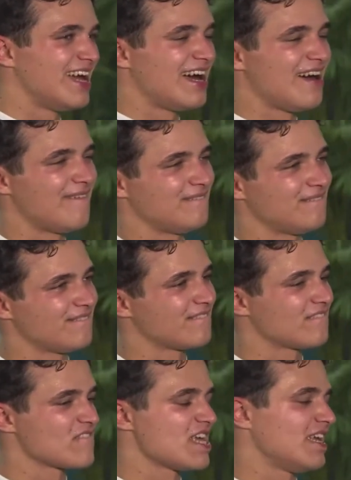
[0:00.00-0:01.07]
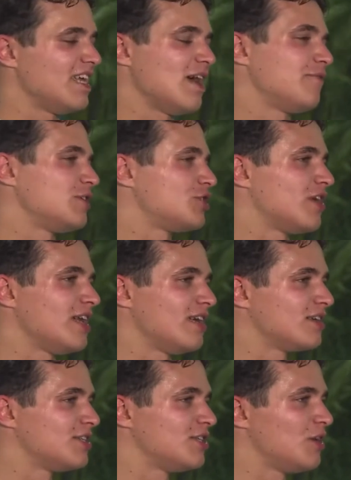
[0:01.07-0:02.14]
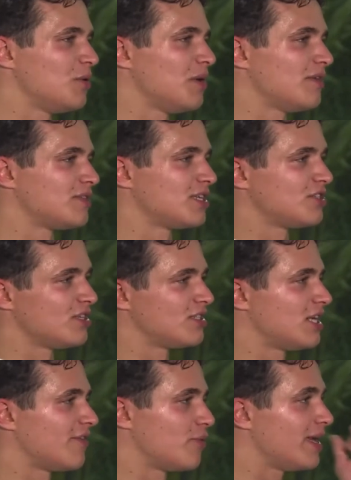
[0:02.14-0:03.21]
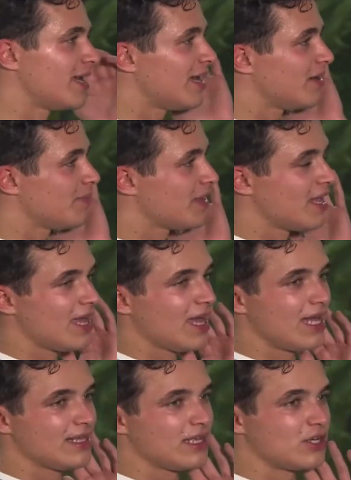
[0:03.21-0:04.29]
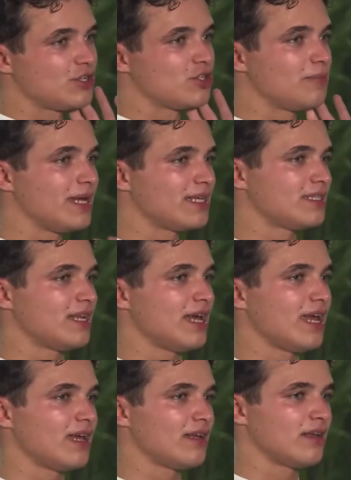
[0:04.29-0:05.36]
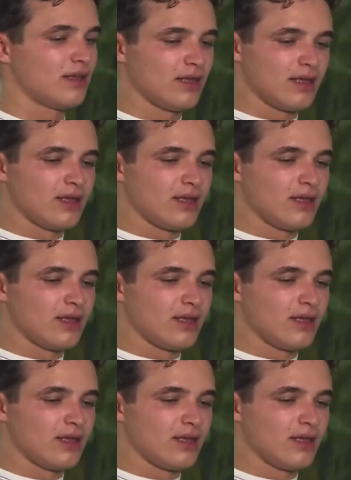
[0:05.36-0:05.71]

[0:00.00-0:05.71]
yeah, frustrating because we have such a tough weekend. I did a good job yesterday and